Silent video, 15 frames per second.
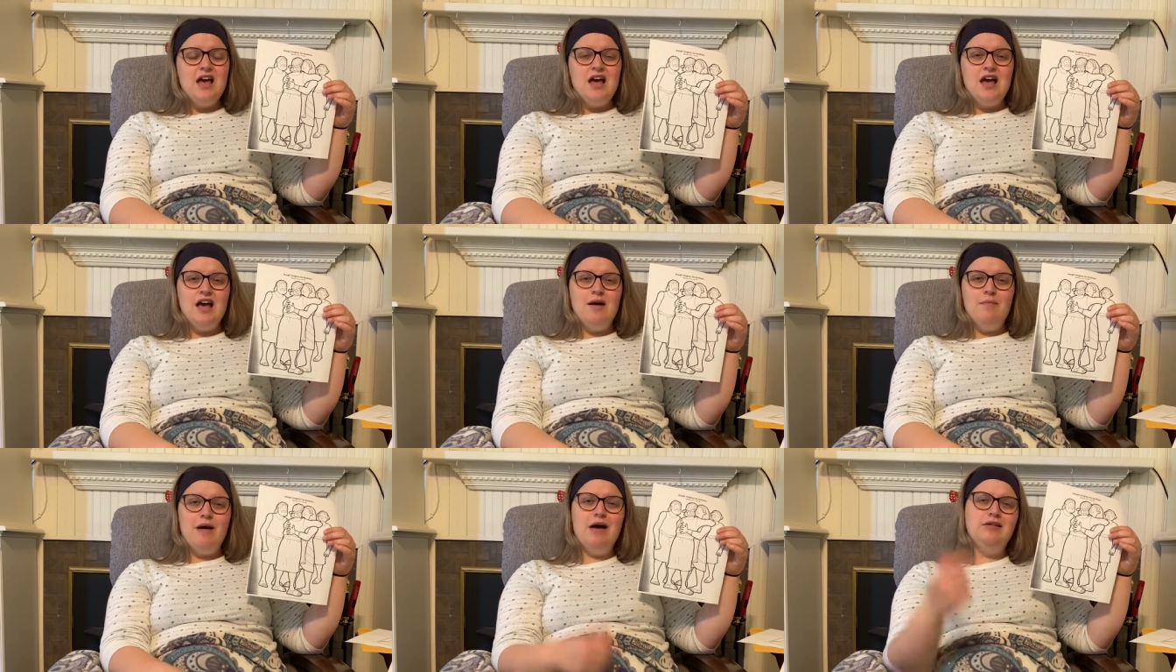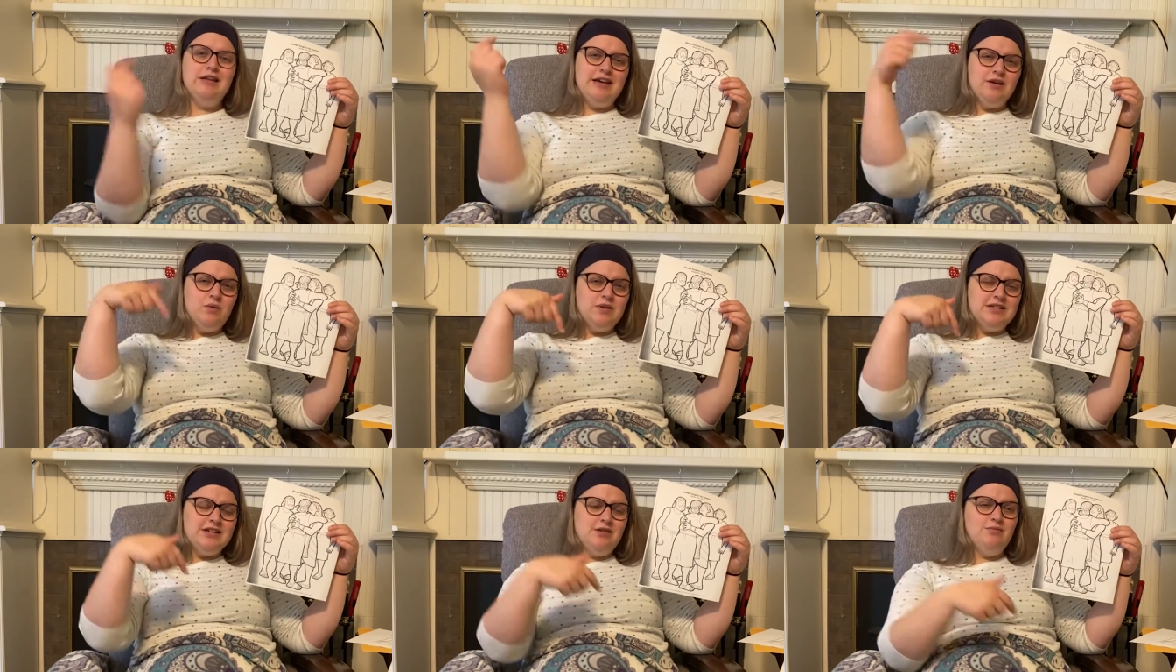Um, I'll link
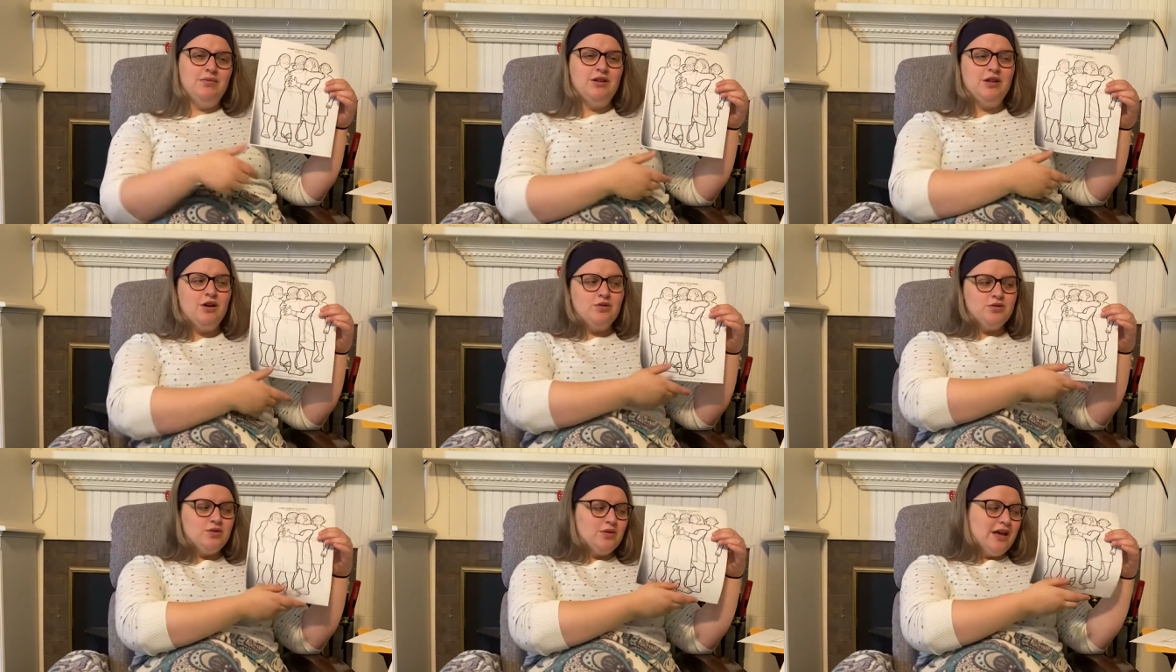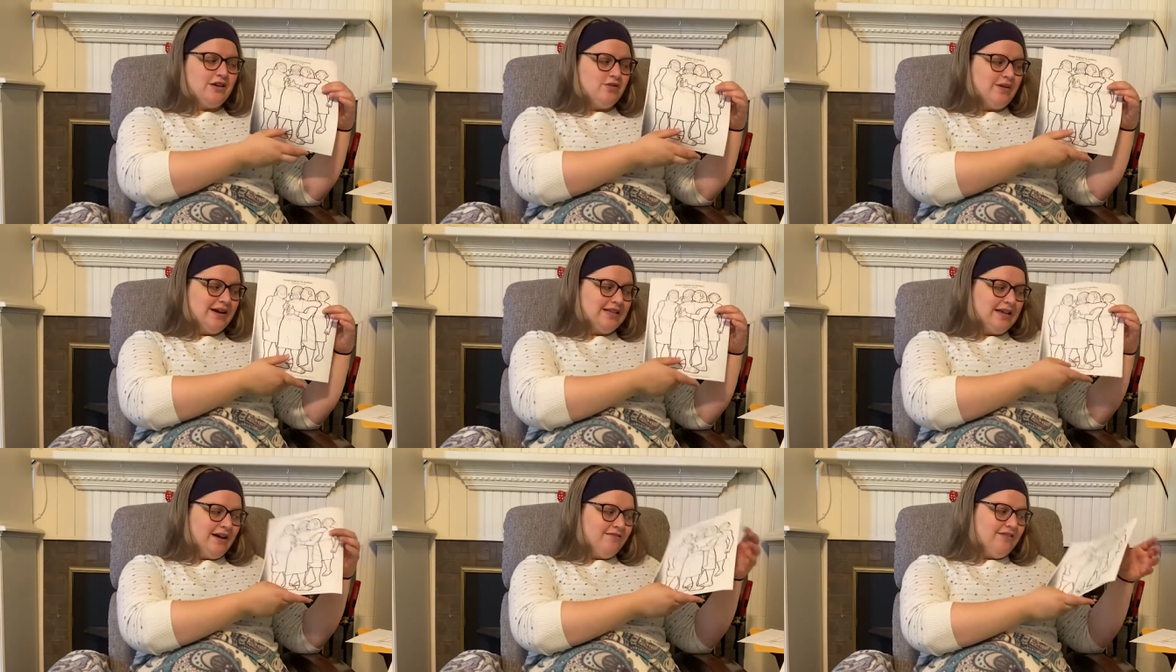one down below so that you
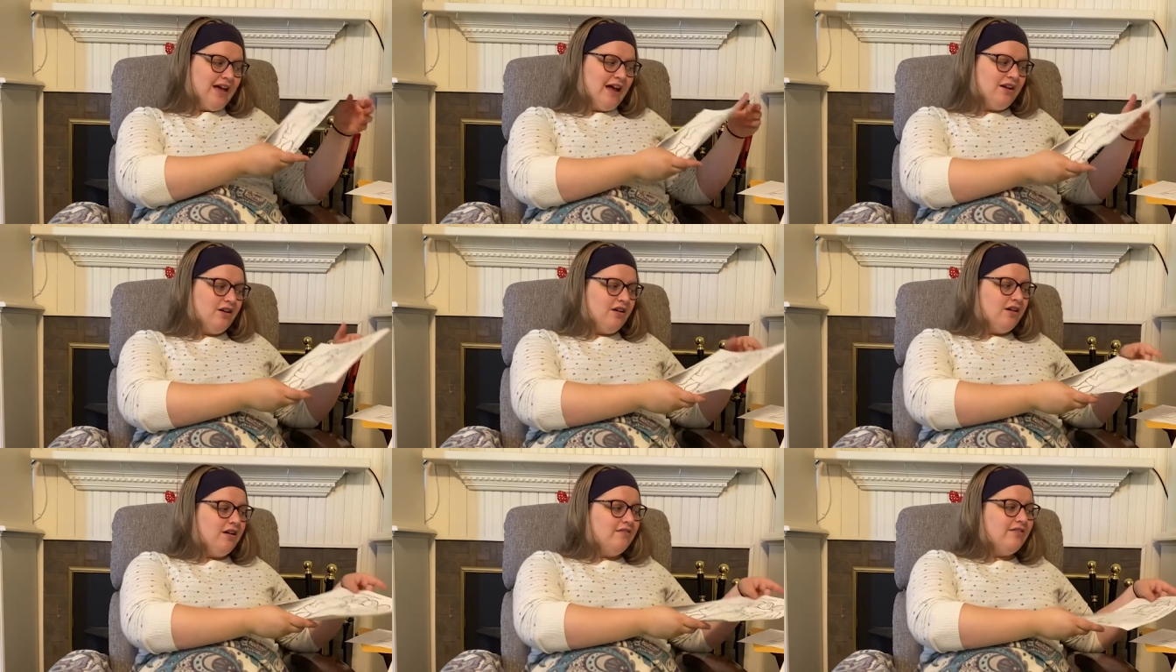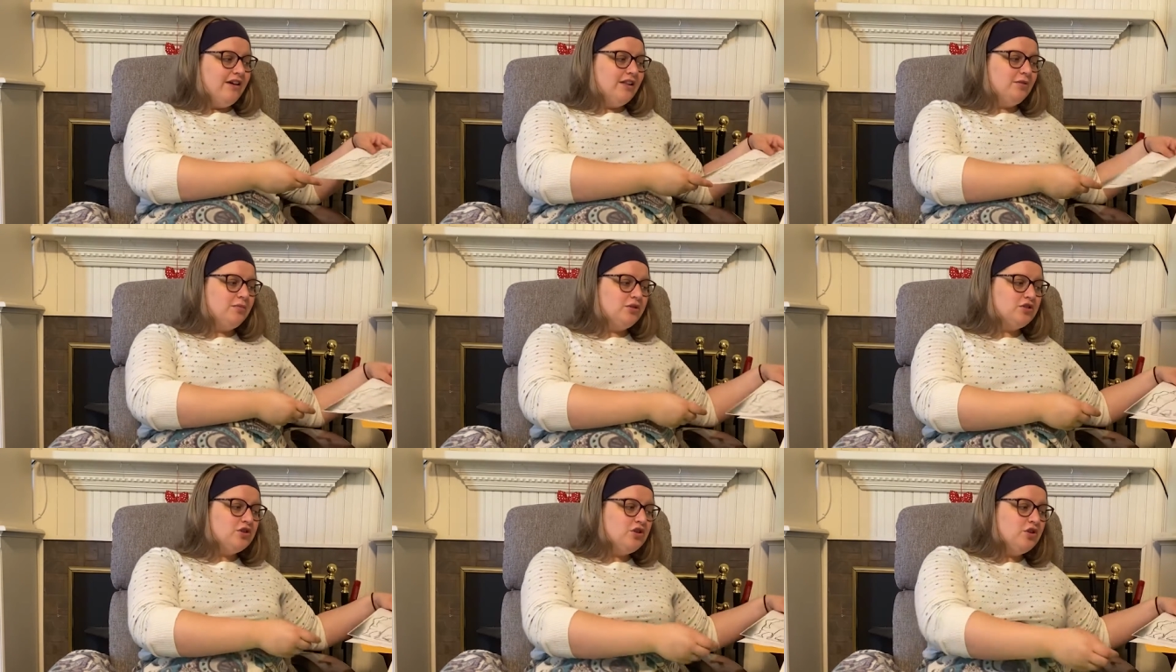guys have that
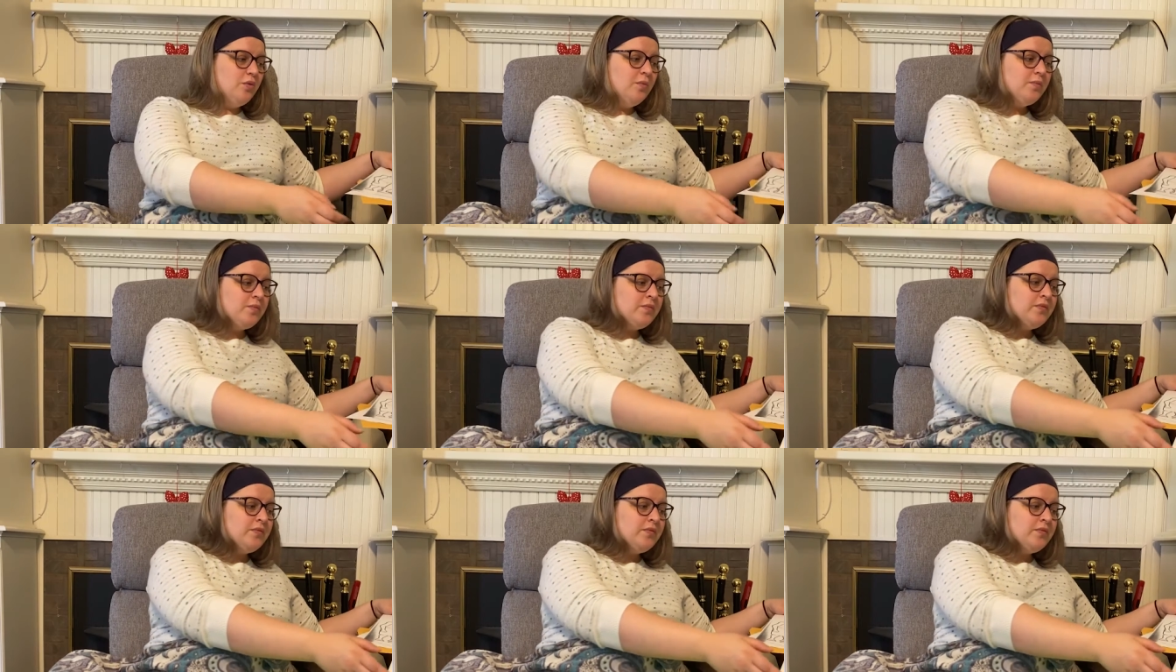available to you.